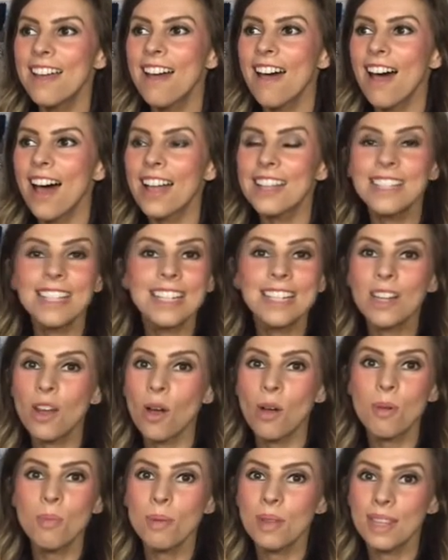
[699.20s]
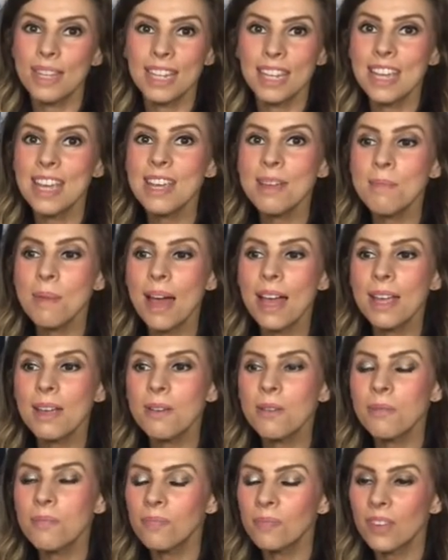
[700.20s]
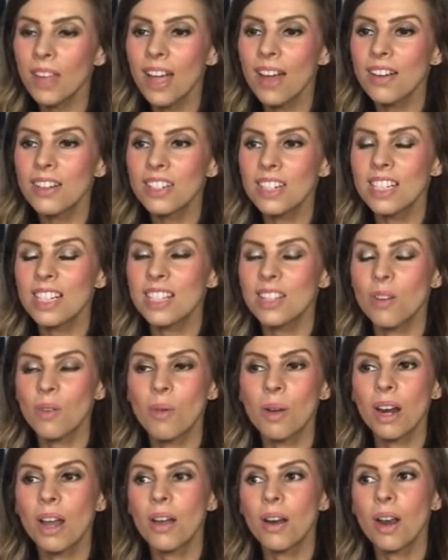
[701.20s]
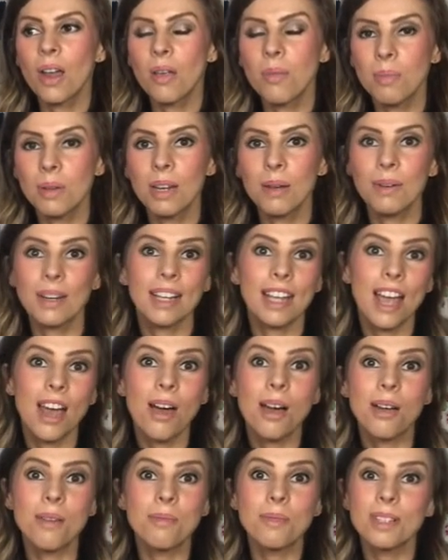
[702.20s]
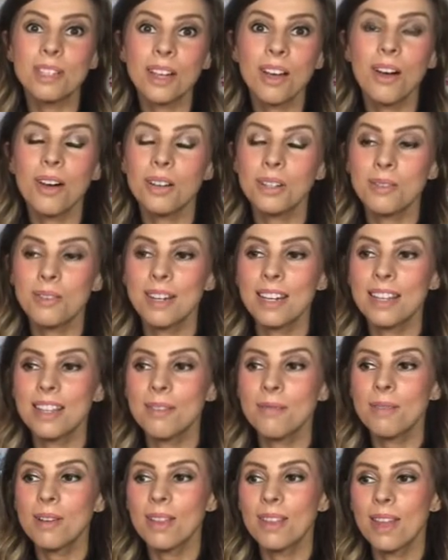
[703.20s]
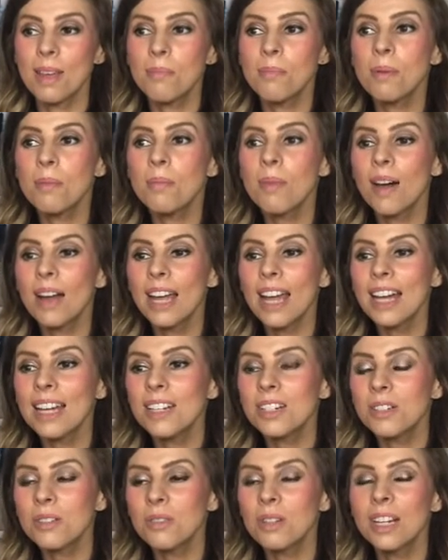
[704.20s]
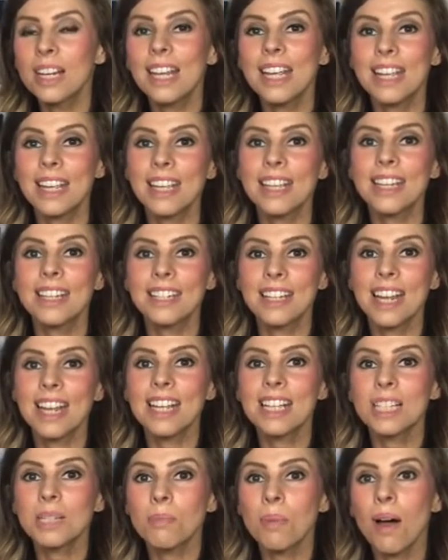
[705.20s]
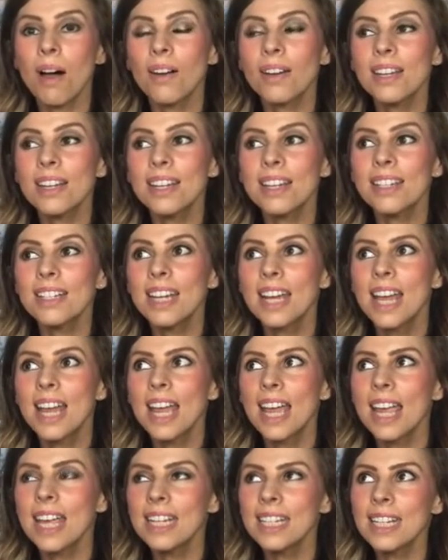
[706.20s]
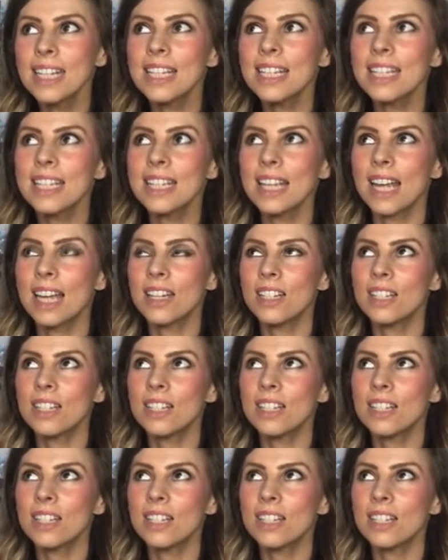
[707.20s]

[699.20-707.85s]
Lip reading: I didn't open the email. I just thought, well, I'll open it when I get home because I can't do anything with it. But my actual link had expired. It did say